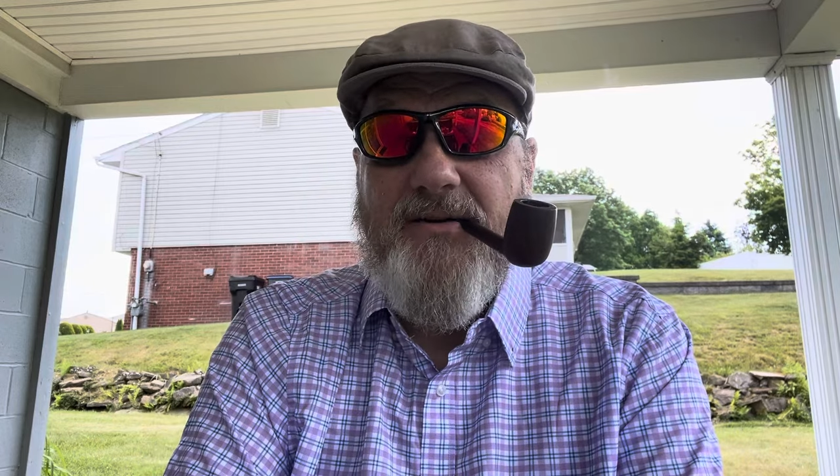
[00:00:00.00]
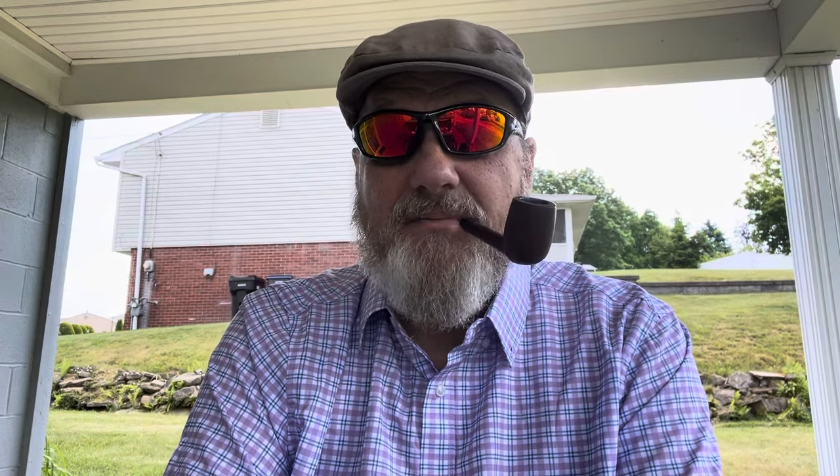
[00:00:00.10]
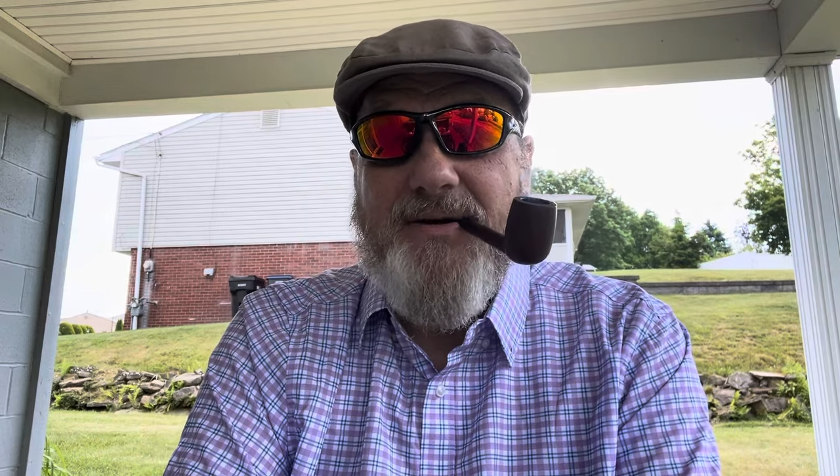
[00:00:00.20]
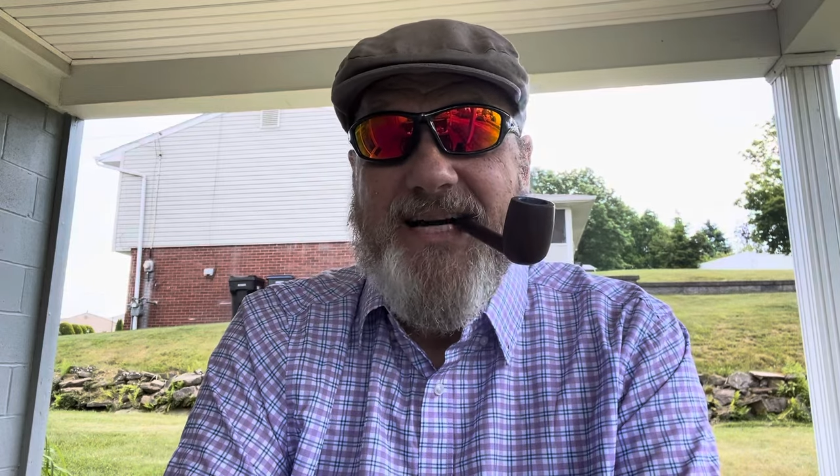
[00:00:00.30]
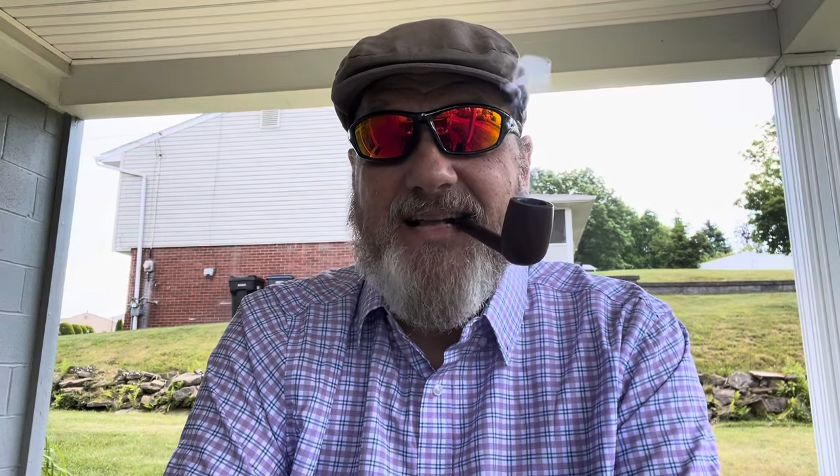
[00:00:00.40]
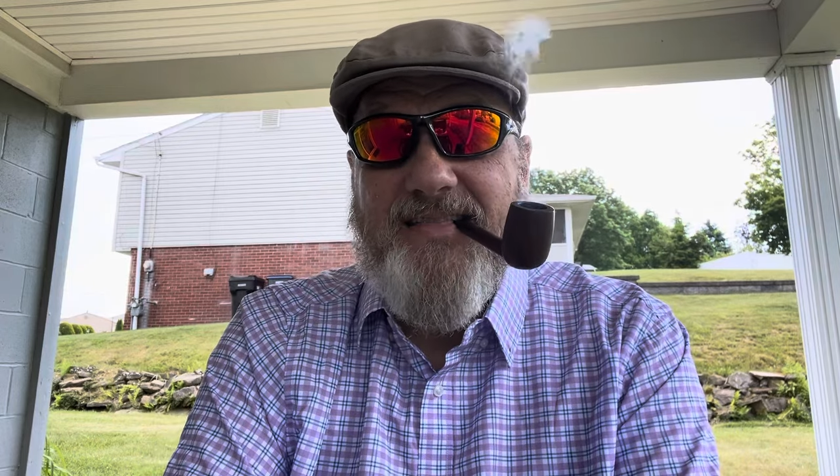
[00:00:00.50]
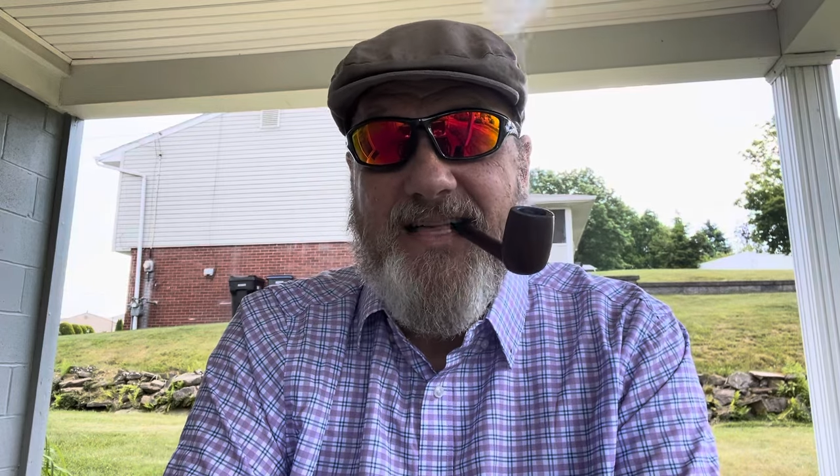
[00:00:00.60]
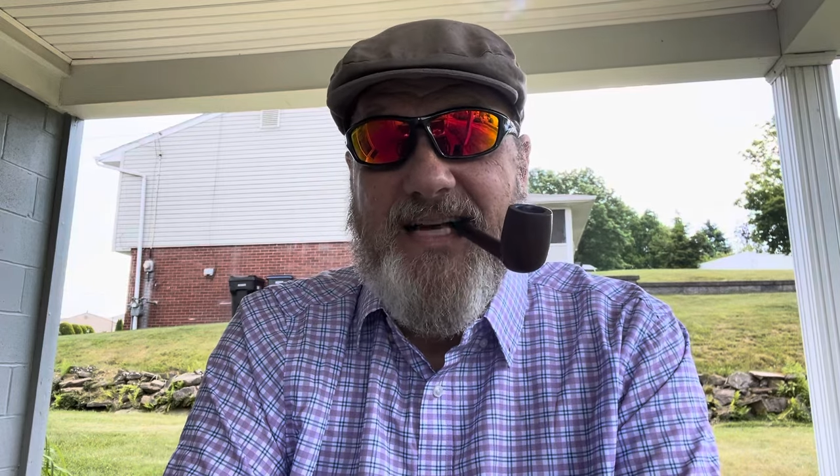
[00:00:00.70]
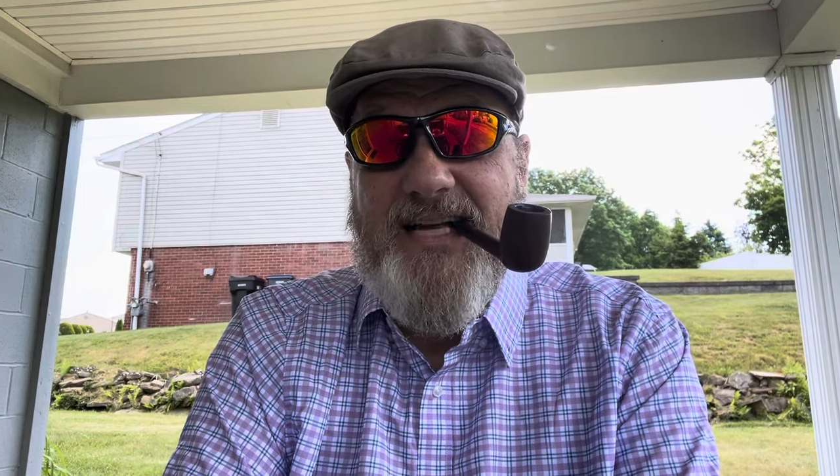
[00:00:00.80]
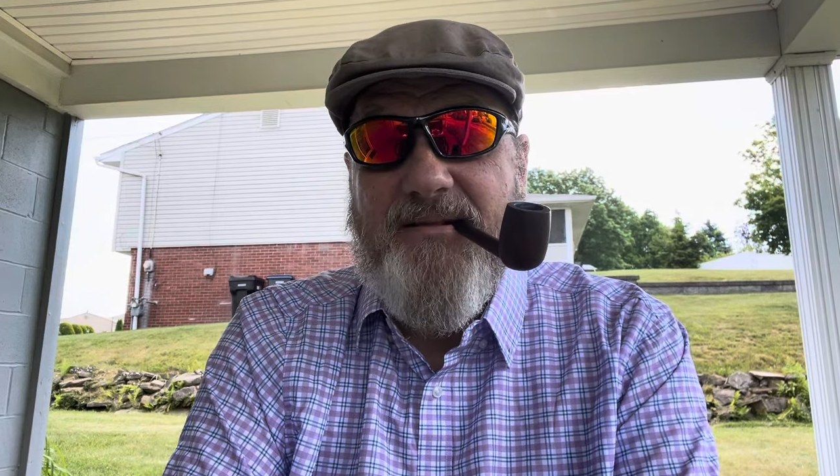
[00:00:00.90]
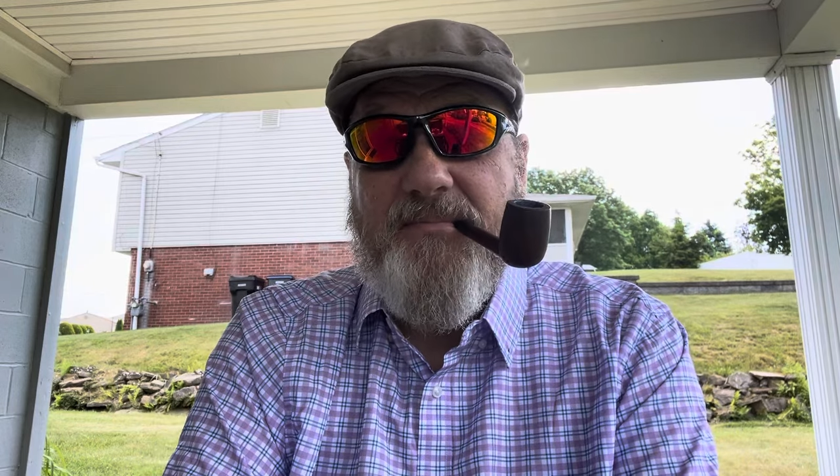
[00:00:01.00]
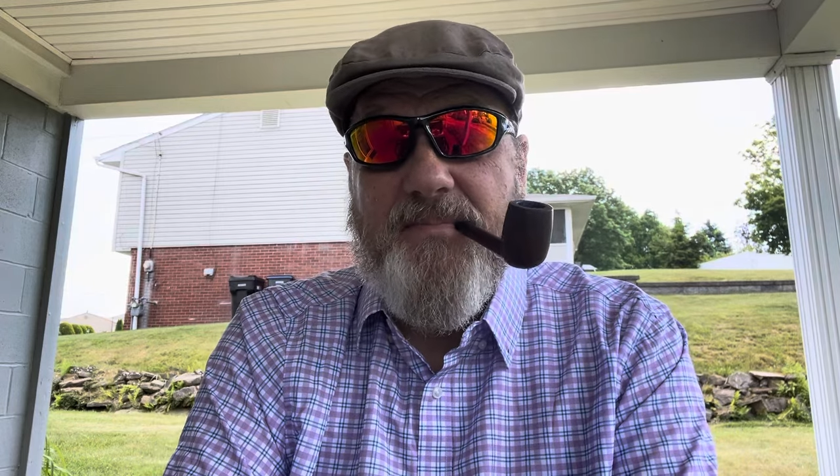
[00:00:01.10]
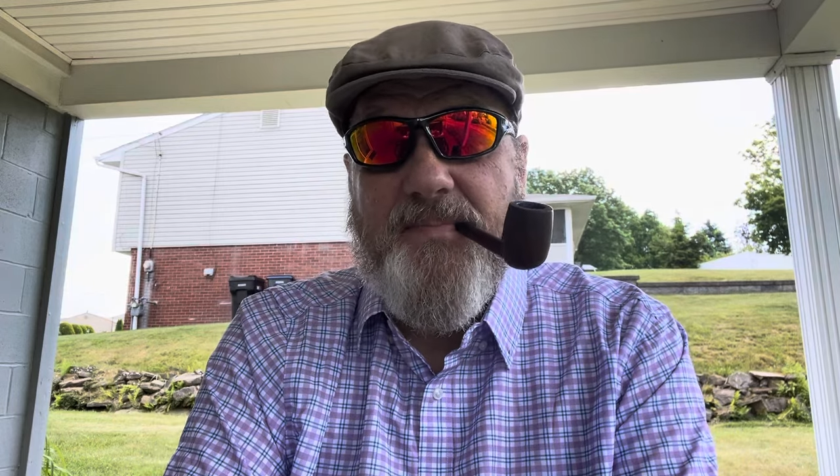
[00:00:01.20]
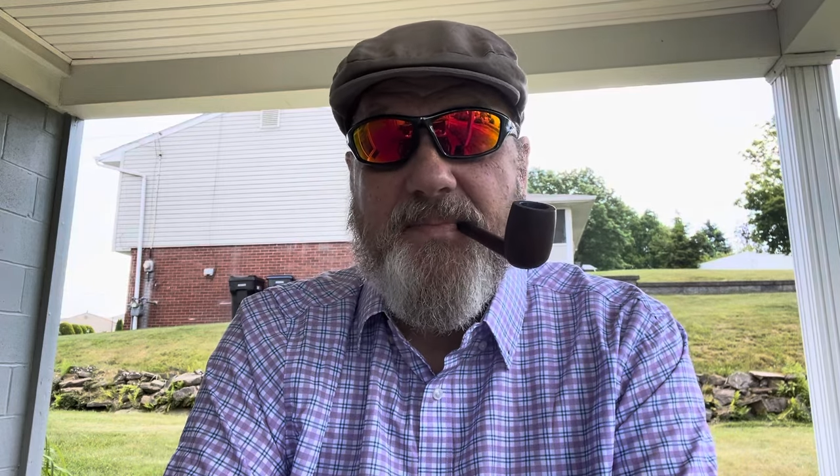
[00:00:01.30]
back then,